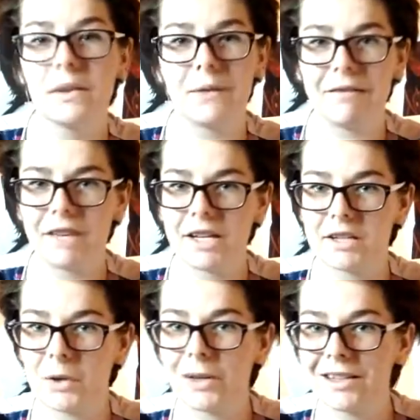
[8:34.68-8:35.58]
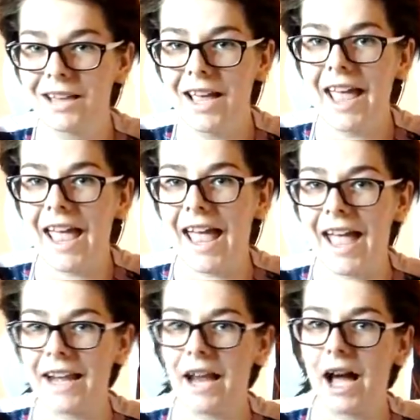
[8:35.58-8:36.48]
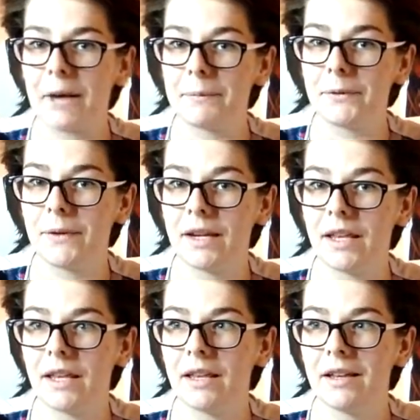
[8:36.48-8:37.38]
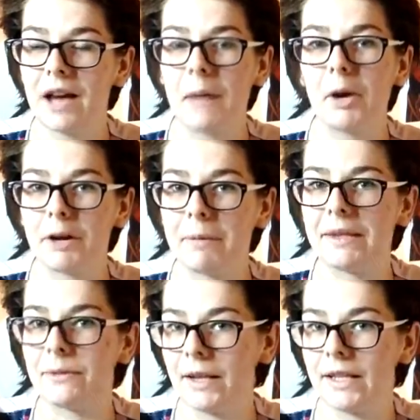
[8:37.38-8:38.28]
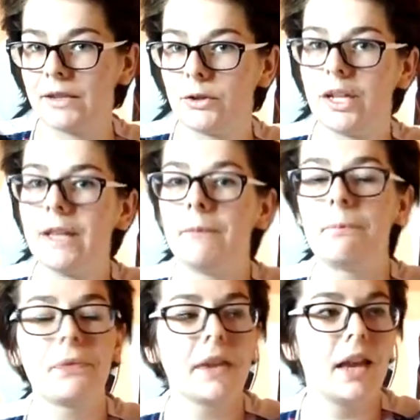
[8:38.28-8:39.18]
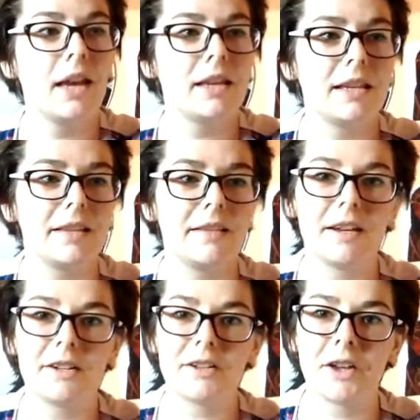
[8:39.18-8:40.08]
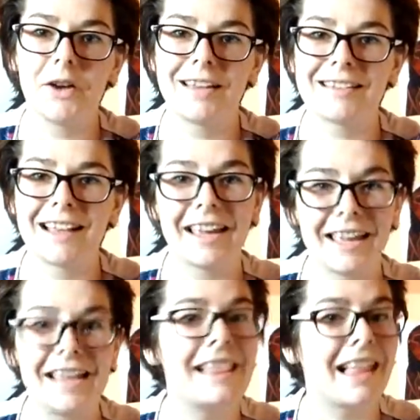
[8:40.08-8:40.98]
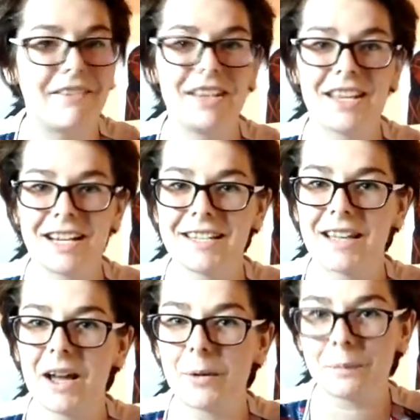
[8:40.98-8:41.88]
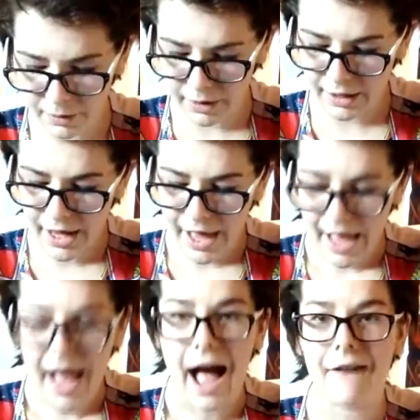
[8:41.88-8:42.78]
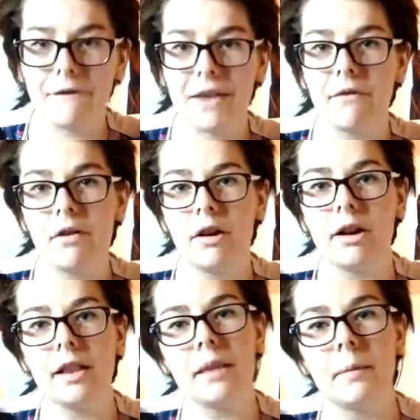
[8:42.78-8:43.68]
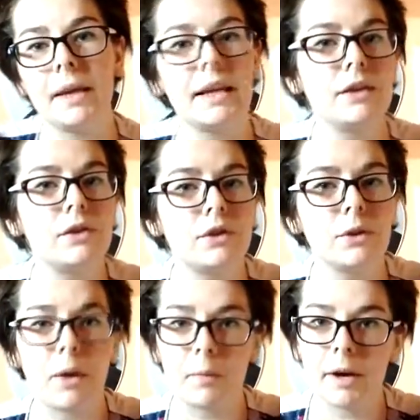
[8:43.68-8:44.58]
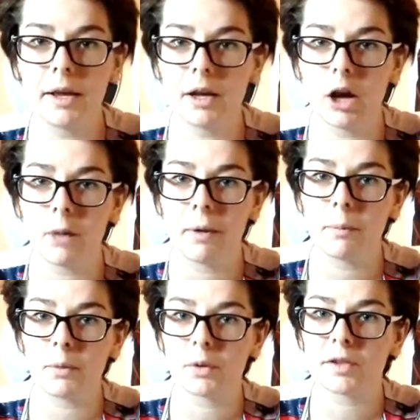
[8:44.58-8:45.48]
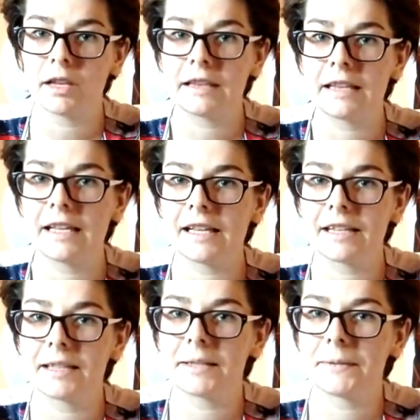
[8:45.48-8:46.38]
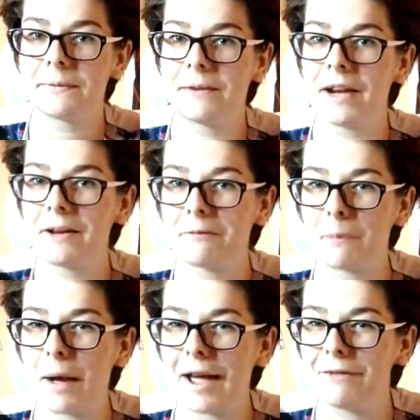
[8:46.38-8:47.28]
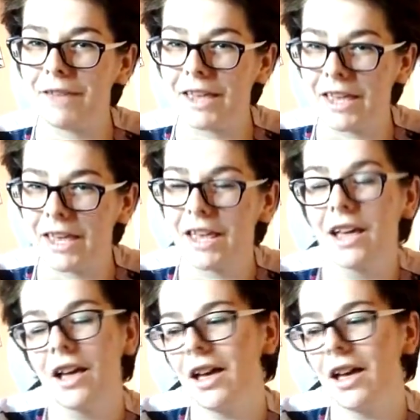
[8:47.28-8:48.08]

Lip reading: 12 years old, and I'm gonna be 23 this year, so it's like 11 years now. But I've never really been into American comic books until this friend of mine, Vicky,